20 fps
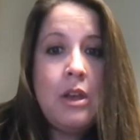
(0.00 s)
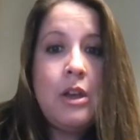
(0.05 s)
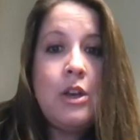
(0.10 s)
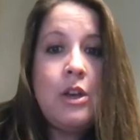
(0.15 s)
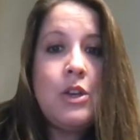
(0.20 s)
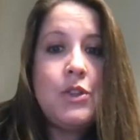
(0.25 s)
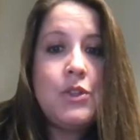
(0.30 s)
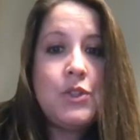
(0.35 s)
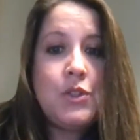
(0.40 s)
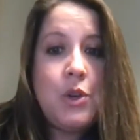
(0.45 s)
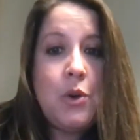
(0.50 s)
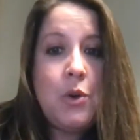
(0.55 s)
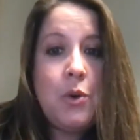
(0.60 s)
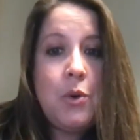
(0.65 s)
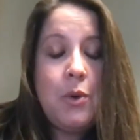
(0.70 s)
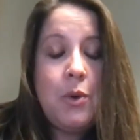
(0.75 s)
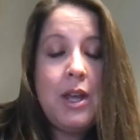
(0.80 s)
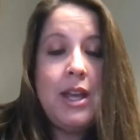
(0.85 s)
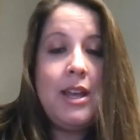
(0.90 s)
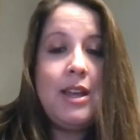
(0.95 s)
So
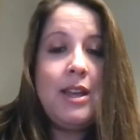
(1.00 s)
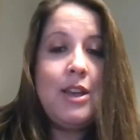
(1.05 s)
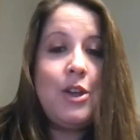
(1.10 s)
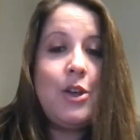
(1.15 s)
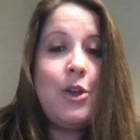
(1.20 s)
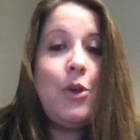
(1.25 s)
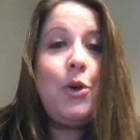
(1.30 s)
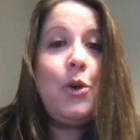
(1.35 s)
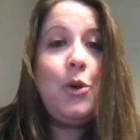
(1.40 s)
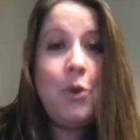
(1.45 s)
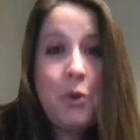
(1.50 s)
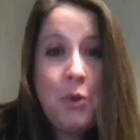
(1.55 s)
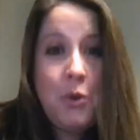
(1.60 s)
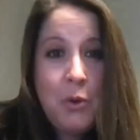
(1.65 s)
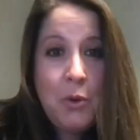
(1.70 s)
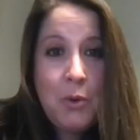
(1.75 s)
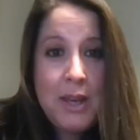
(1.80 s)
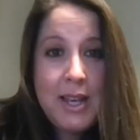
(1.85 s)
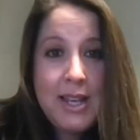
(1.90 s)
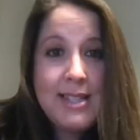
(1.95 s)

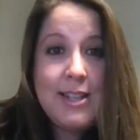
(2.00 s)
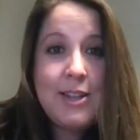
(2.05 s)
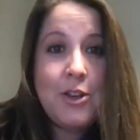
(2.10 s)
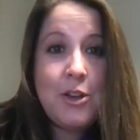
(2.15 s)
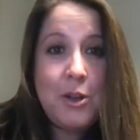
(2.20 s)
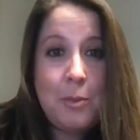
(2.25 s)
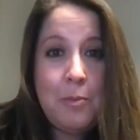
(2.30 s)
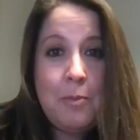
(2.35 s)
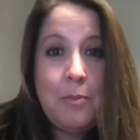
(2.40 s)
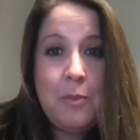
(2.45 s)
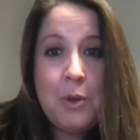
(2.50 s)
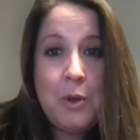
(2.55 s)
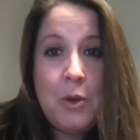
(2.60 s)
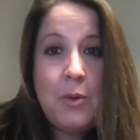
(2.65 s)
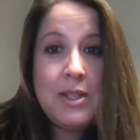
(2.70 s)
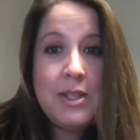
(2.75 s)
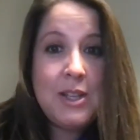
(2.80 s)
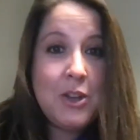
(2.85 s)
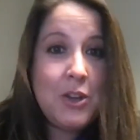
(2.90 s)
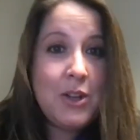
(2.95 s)
who is a
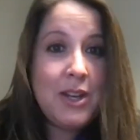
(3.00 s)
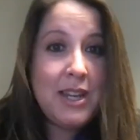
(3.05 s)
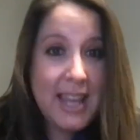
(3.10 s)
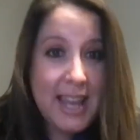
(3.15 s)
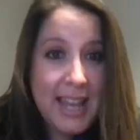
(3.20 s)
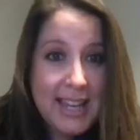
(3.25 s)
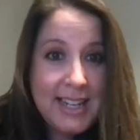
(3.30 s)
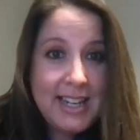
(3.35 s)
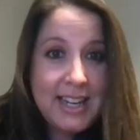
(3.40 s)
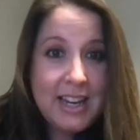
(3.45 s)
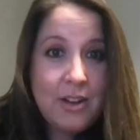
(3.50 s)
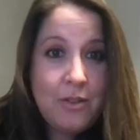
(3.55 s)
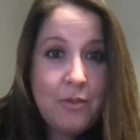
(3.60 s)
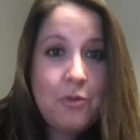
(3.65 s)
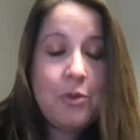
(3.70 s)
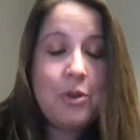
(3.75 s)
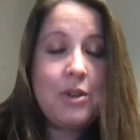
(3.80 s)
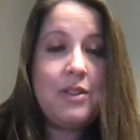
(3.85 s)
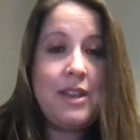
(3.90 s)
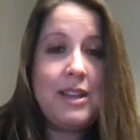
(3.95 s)
good candidate
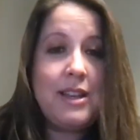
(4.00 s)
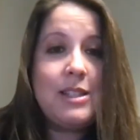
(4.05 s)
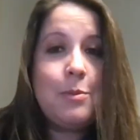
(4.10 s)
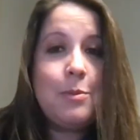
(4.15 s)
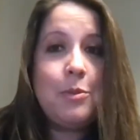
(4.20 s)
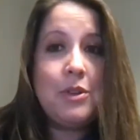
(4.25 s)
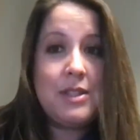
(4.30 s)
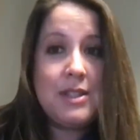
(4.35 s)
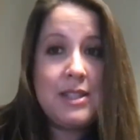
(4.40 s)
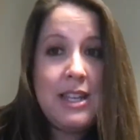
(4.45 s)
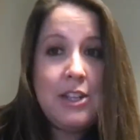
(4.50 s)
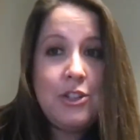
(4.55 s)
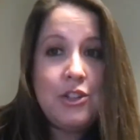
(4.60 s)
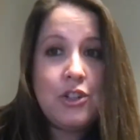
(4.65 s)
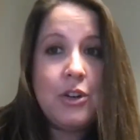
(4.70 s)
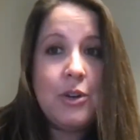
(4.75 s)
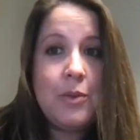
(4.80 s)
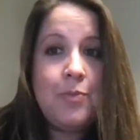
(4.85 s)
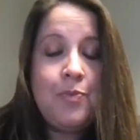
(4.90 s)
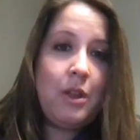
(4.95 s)
for this
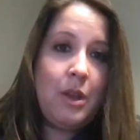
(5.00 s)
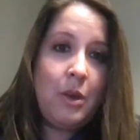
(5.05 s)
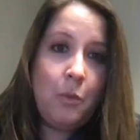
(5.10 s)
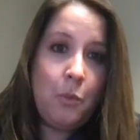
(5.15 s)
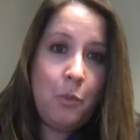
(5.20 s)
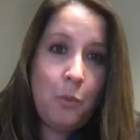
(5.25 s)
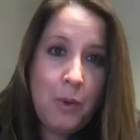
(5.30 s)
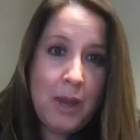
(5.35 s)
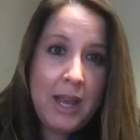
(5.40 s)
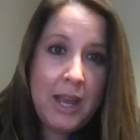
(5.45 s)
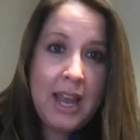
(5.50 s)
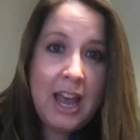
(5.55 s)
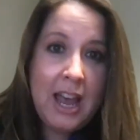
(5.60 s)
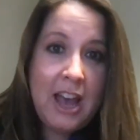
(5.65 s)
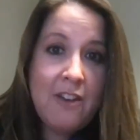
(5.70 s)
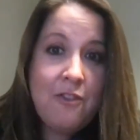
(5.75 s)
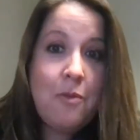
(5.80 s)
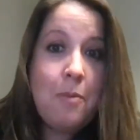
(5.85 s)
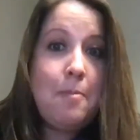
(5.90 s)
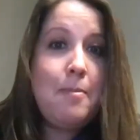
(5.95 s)
procedure? We
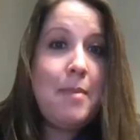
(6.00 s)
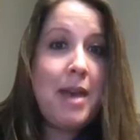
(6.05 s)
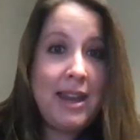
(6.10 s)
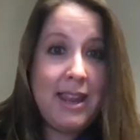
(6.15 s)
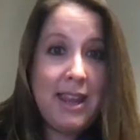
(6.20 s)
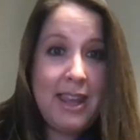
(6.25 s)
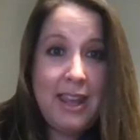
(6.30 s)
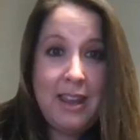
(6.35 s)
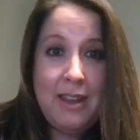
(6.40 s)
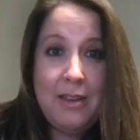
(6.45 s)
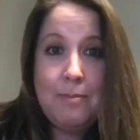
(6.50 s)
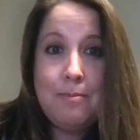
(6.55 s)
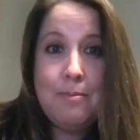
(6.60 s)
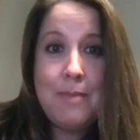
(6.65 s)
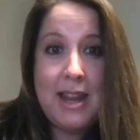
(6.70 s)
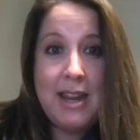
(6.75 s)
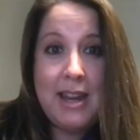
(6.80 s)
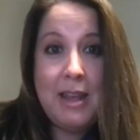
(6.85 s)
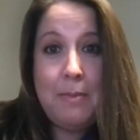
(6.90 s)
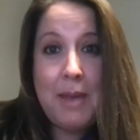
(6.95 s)
have many
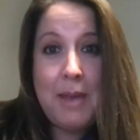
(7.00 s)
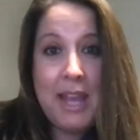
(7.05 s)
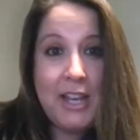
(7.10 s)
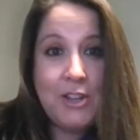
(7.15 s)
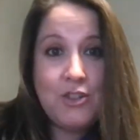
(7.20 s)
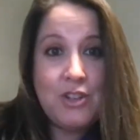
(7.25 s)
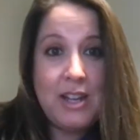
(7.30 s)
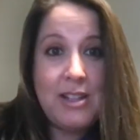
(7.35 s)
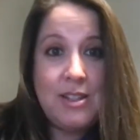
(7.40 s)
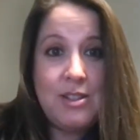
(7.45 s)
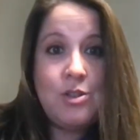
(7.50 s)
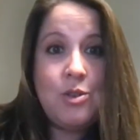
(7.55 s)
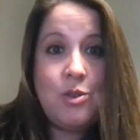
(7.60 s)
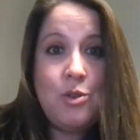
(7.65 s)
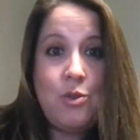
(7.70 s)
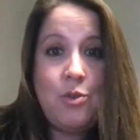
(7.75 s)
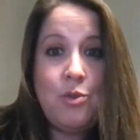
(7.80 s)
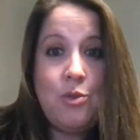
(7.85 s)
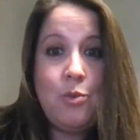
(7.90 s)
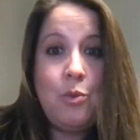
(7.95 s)
patients
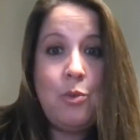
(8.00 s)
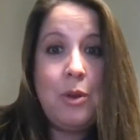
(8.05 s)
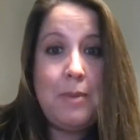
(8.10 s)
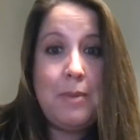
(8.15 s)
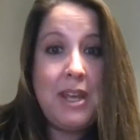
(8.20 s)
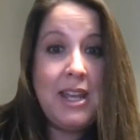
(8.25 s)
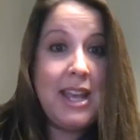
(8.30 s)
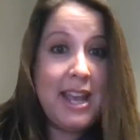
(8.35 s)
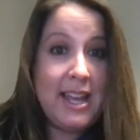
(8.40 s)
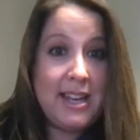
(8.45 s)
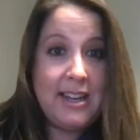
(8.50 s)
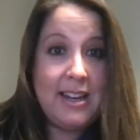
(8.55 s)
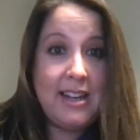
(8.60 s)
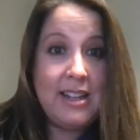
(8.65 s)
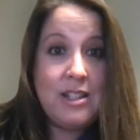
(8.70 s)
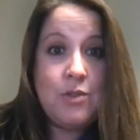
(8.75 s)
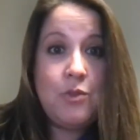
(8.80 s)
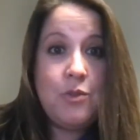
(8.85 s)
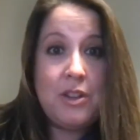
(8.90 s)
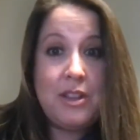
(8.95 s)
who would be
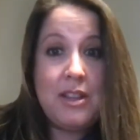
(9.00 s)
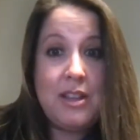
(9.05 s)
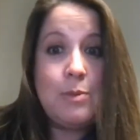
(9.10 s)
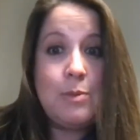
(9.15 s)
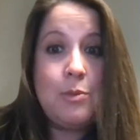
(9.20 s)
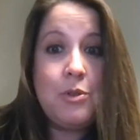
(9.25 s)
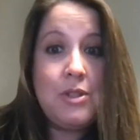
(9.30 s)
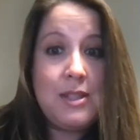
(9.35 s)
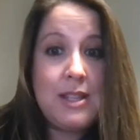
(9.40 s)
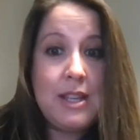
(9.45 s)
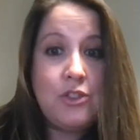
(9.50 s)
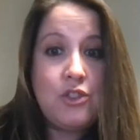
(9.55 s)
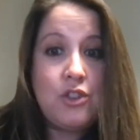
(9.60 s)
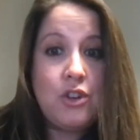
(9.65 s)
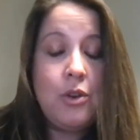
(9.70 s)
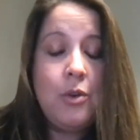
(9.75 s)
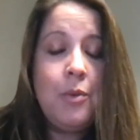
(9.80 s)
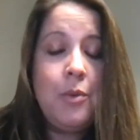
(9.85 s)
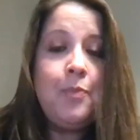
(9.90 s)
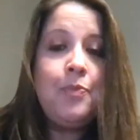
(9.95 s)
candidates for this procedure.